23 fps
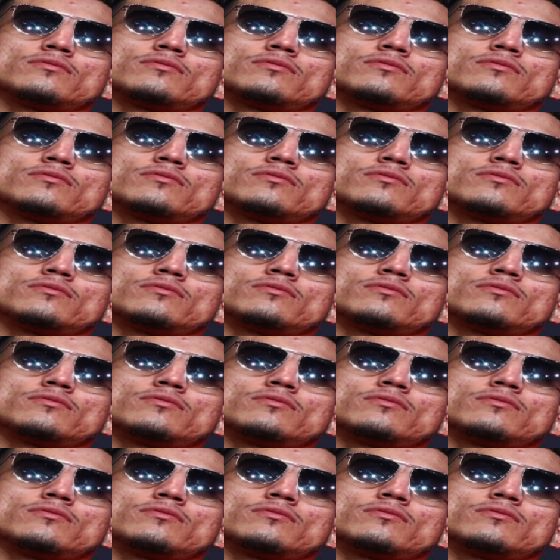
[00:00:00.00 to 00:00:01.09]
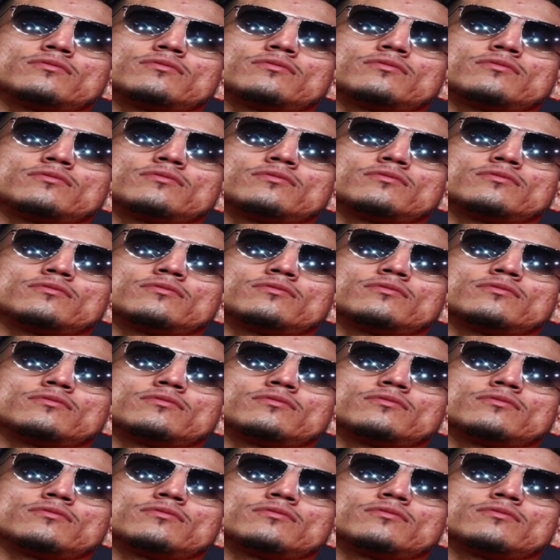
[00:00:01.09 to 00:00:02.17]

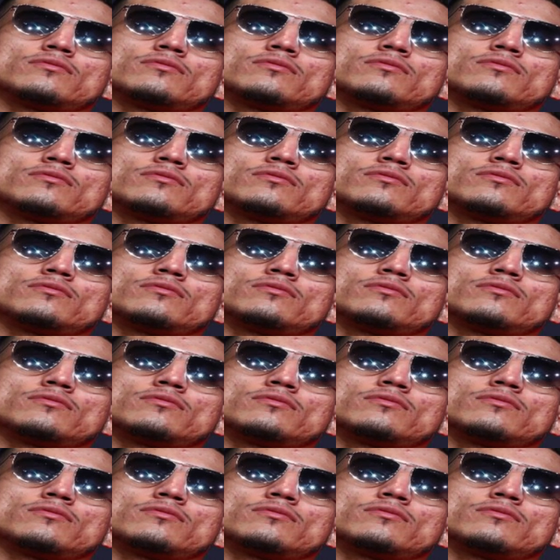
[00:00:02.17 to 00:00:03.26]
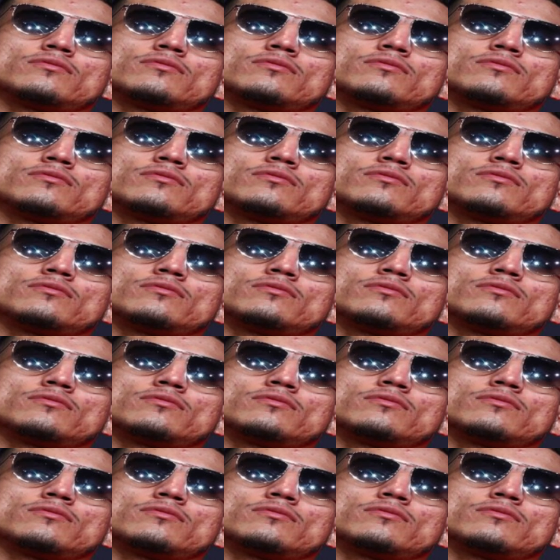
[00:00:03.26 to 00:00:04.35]

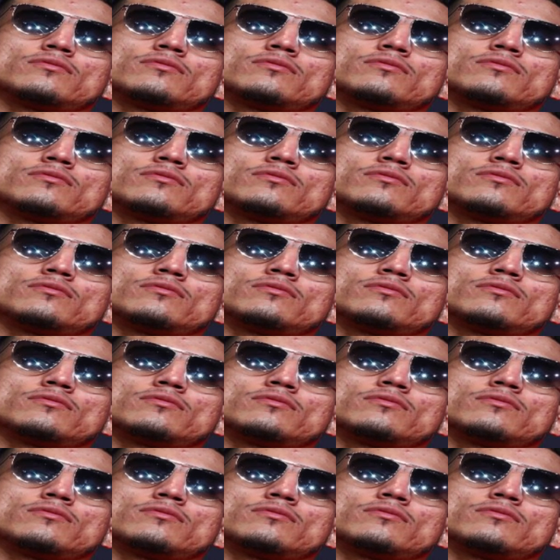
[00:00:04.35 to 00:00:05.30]
(no lip movement)